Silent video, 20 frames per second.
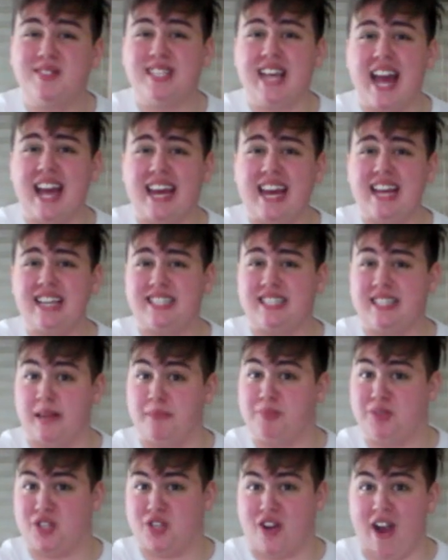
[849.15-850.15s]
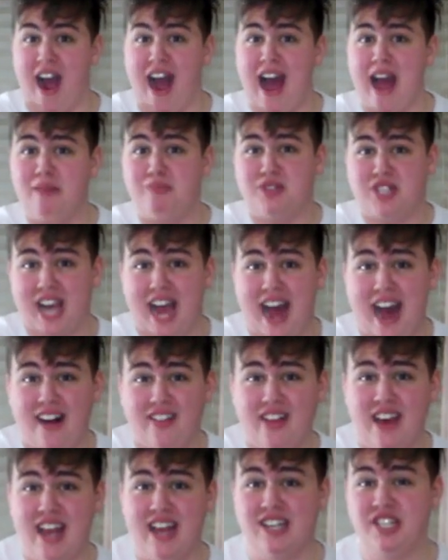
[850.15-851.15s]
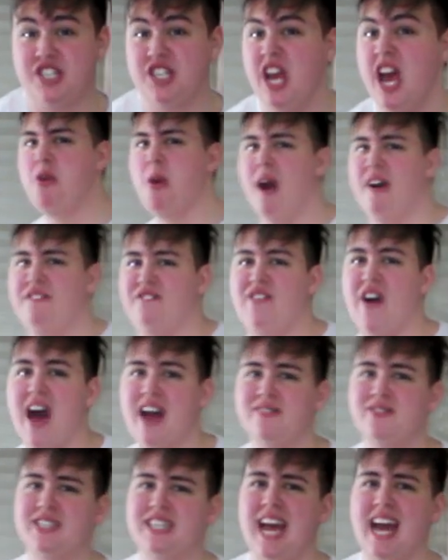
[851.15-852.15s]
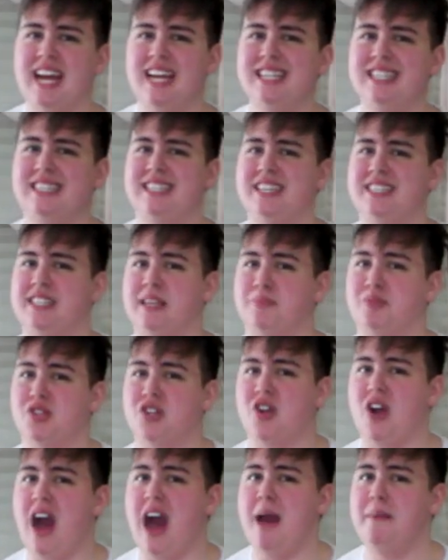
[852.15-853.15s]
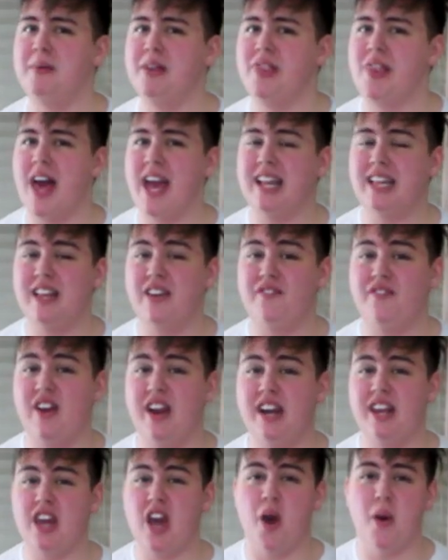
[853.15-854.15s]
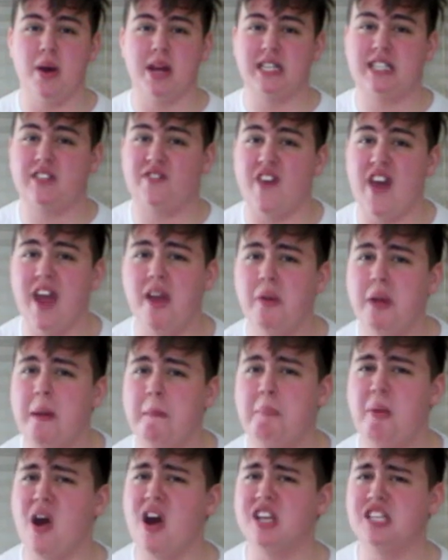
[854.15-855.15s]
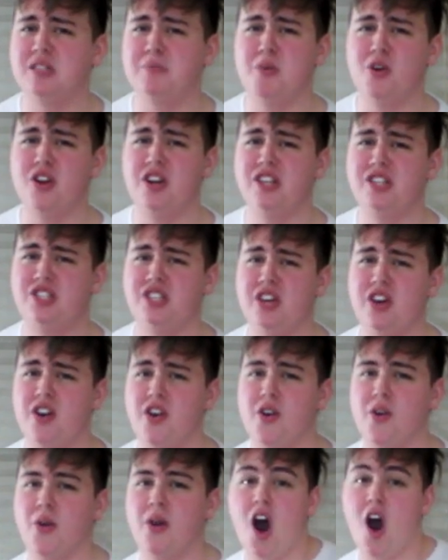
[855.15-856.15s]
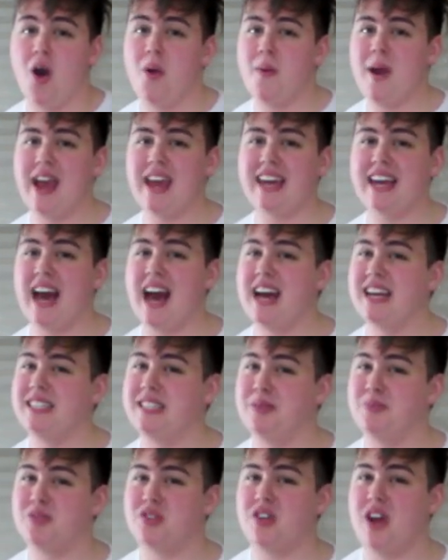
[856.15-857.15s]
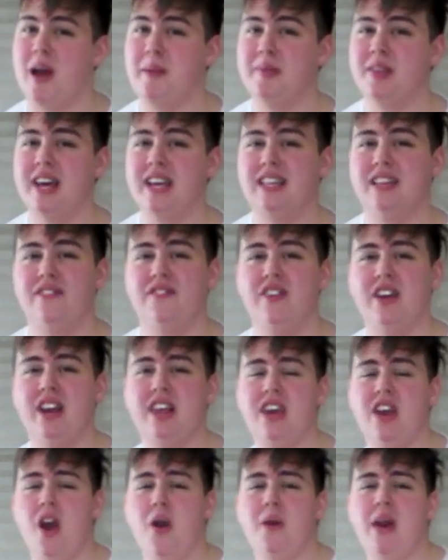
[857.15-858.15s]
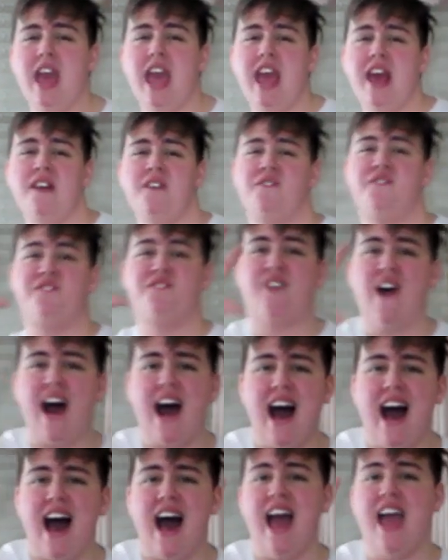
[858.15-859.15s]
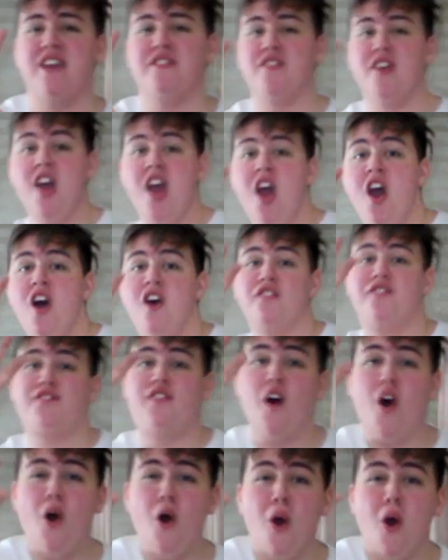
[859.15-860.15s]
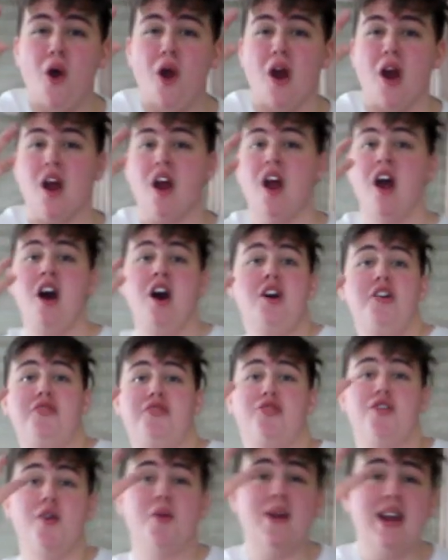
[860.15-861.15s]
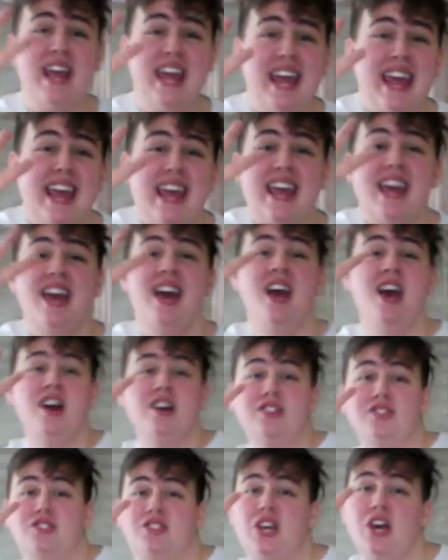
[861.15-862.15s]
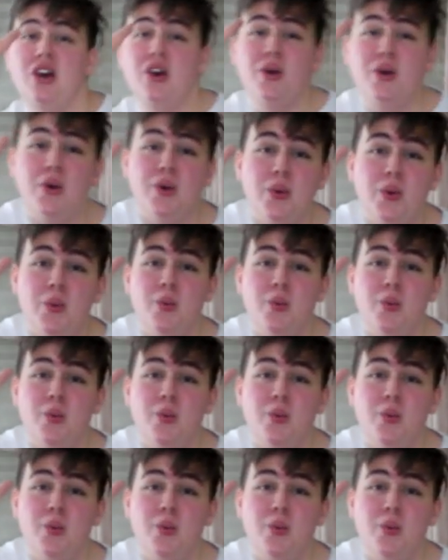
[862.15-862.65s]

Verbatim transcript: second subscribe challenge. You have 5 seconds to subscribe and like the video. It's very impossible to do. Alright guys, subscribe and like the video in 5, four, three, two,